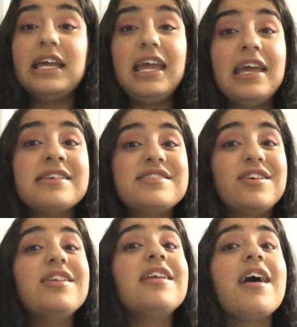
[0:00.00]
is
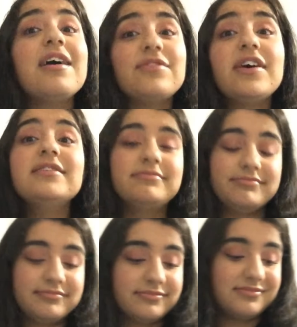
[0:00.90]
your lover
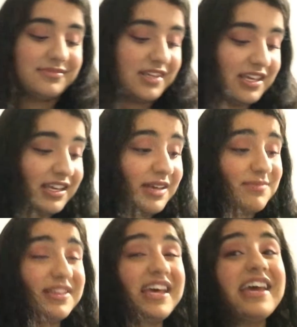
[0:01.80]

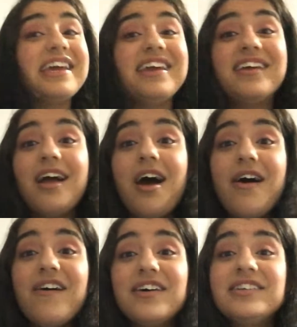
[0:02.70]
playing
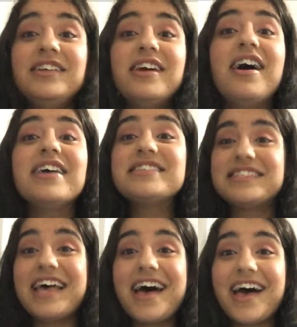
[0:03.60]
on your
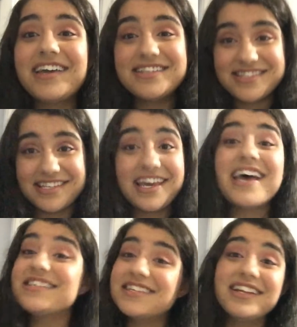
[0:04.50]
side. He
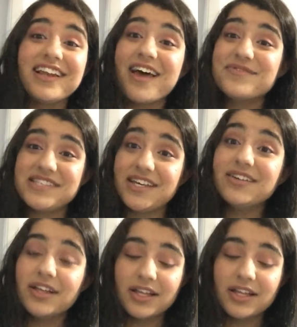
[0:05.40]
says he loves you,